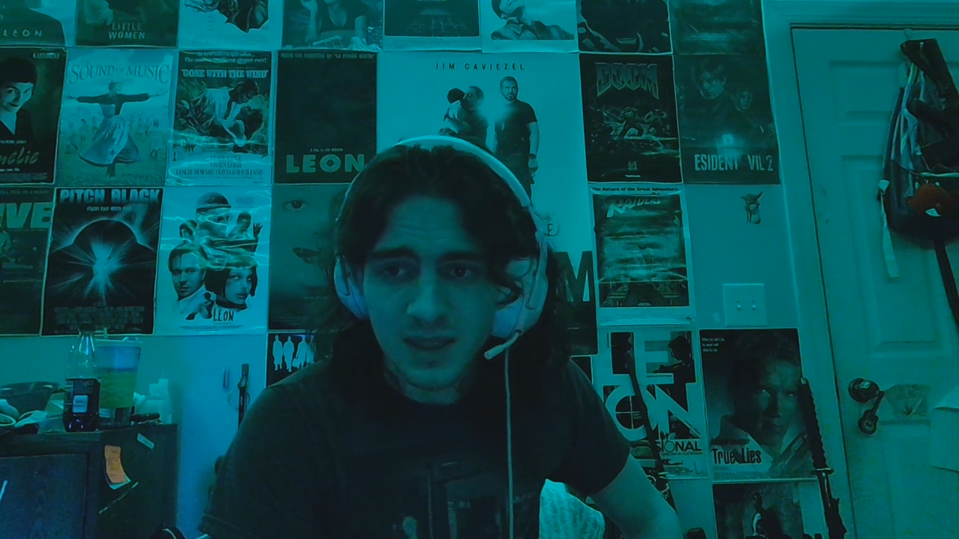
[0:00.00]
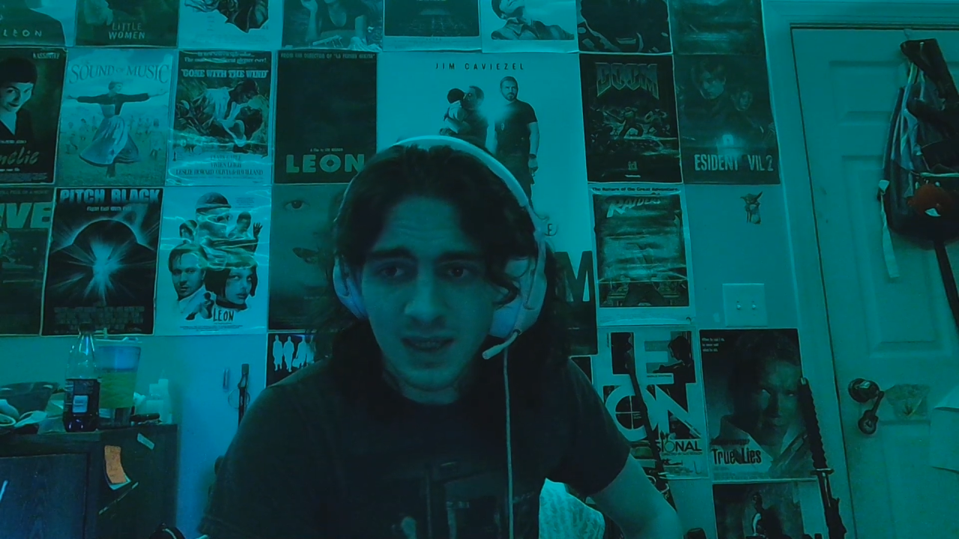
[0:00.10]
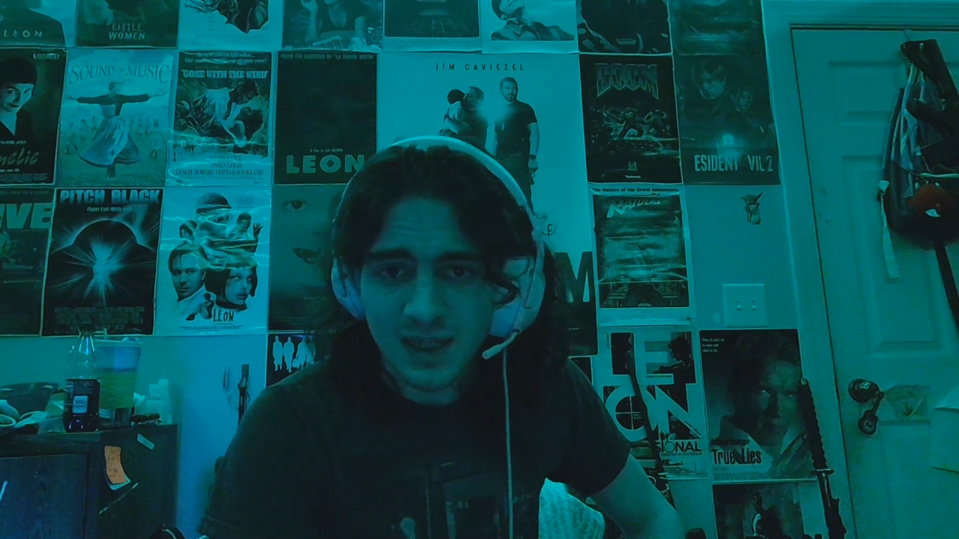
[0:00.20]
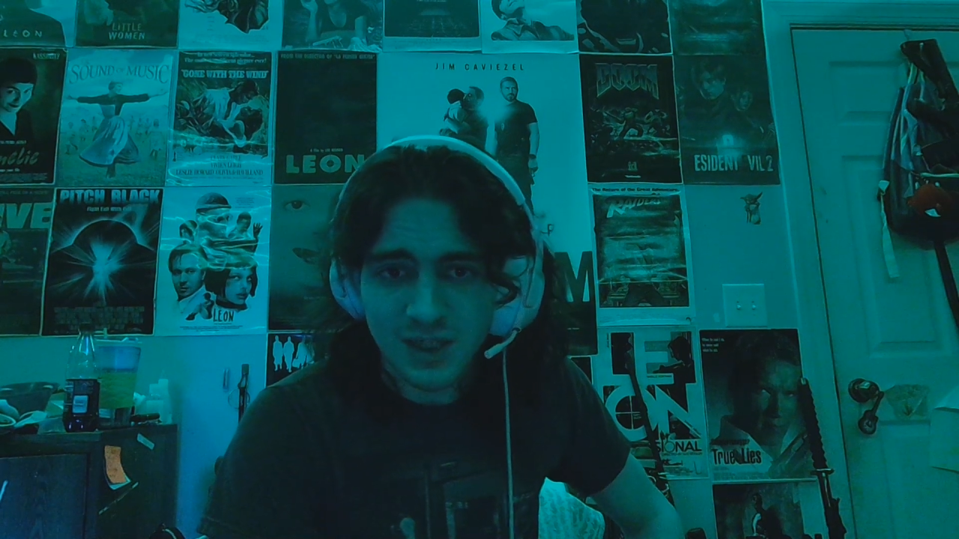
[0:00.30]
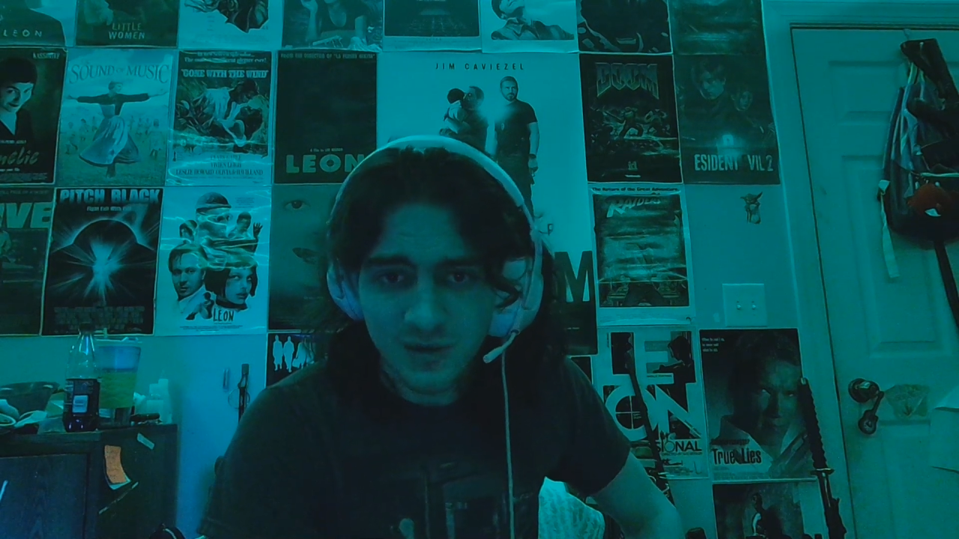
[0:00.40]

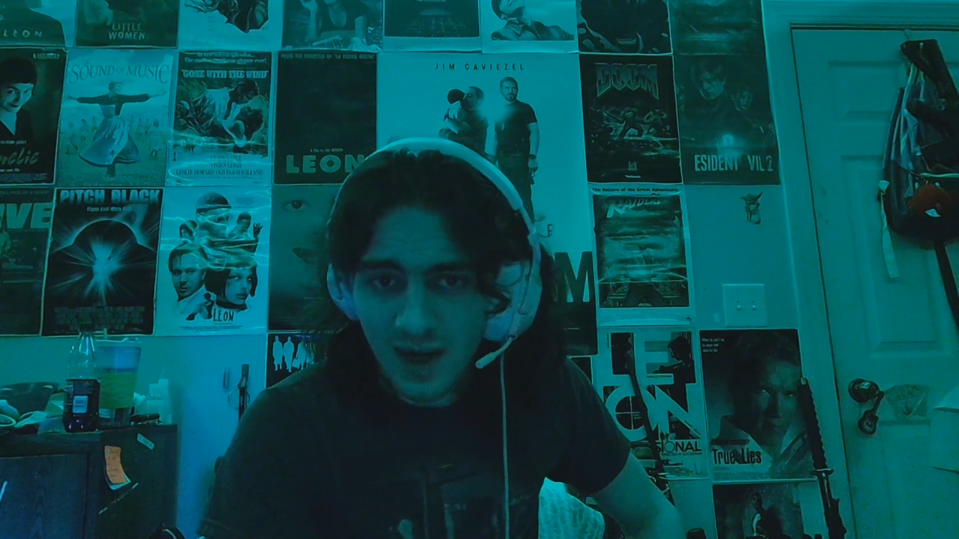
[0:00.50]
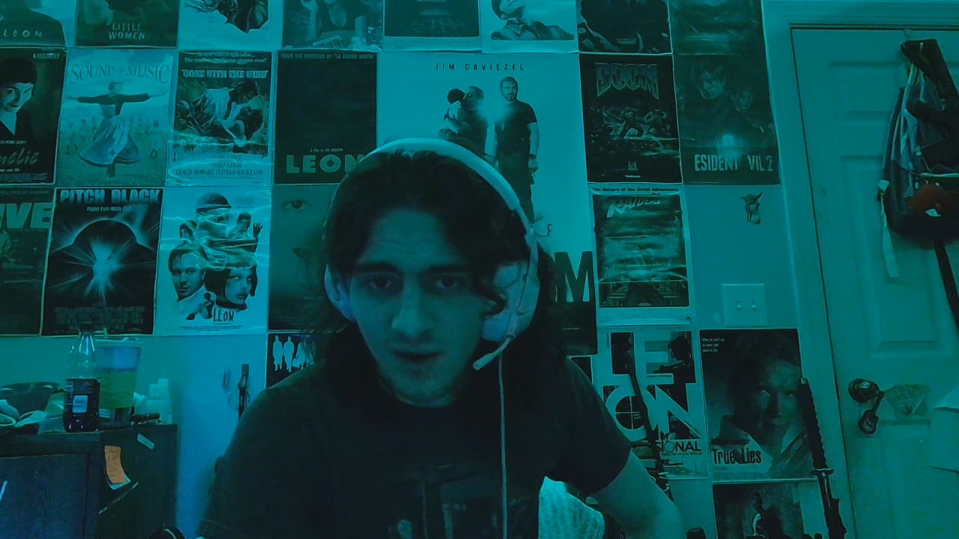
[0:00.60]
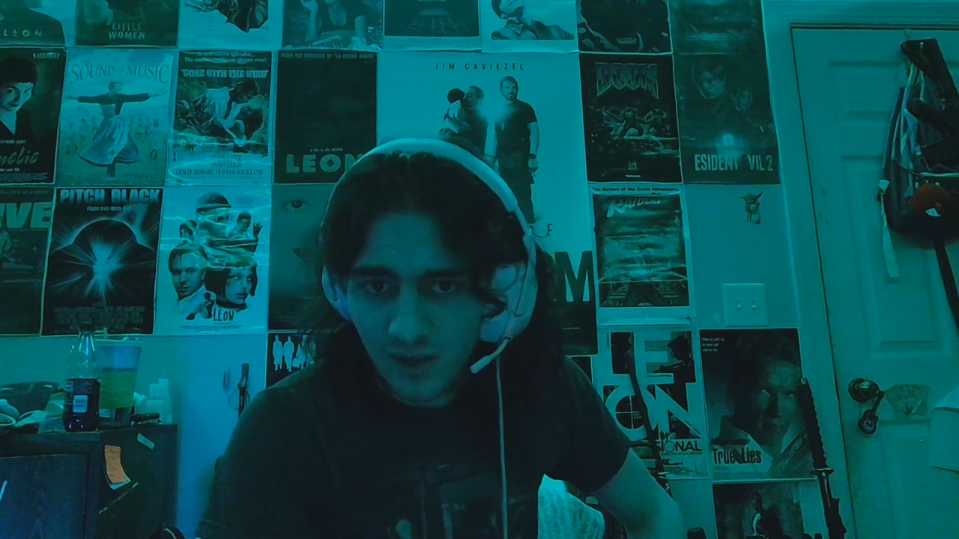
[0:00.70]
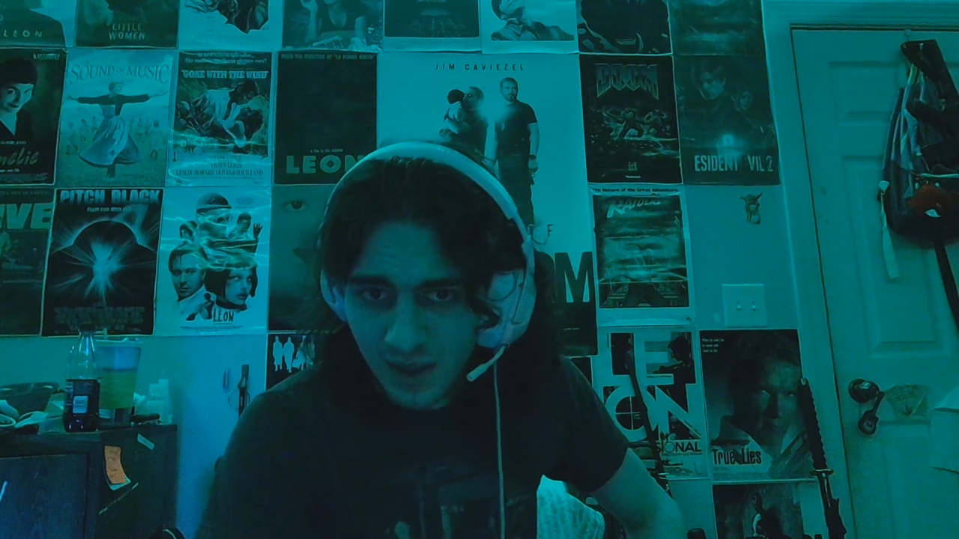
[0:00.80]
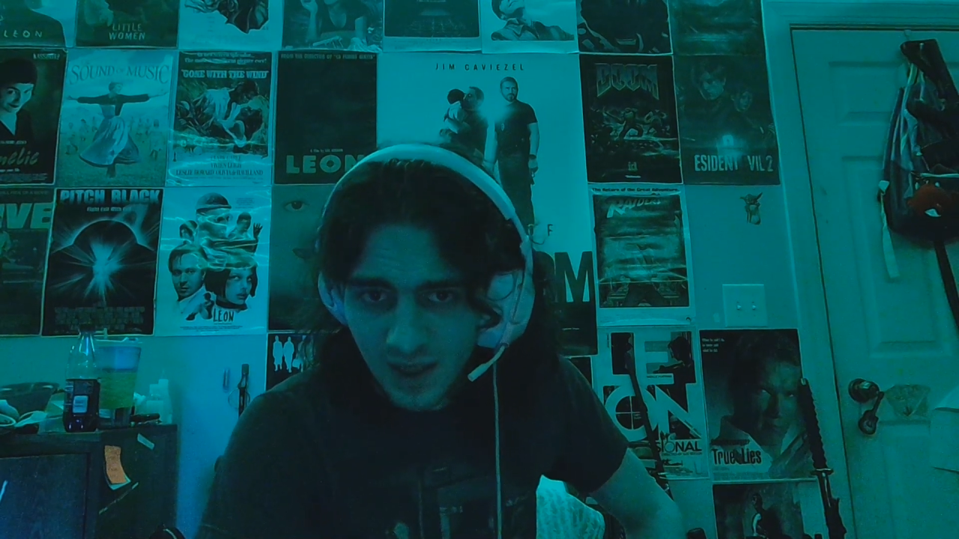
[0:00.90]
like,
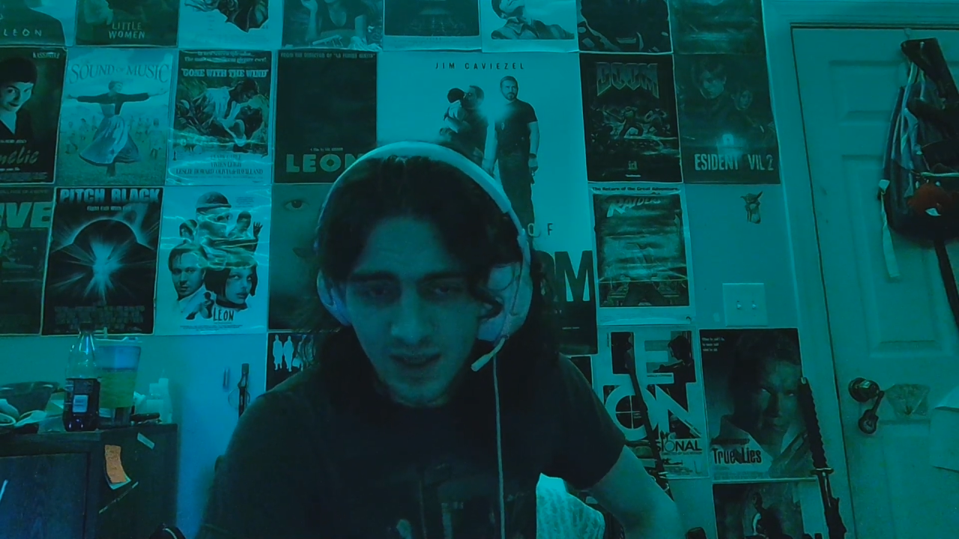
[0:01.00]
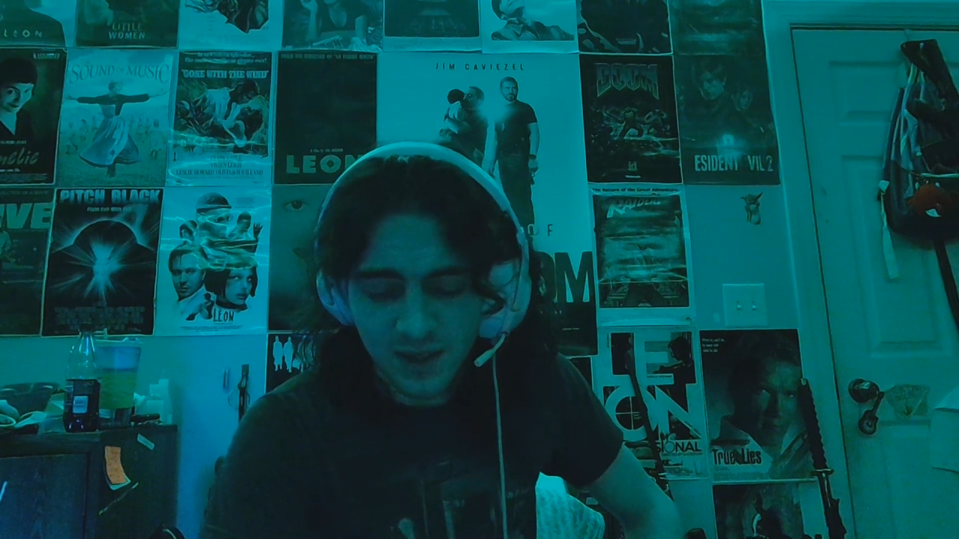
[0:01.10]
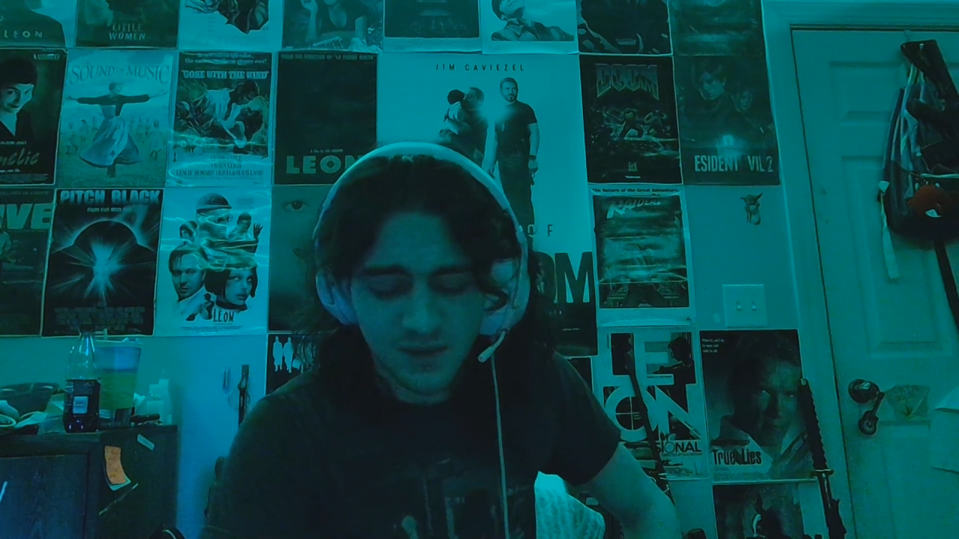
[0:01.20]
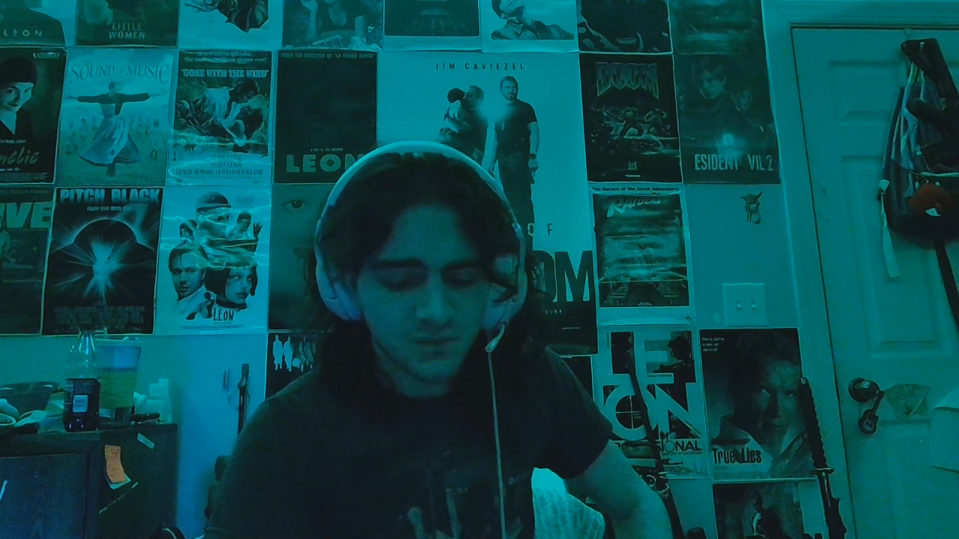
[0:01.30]
2-hour cut.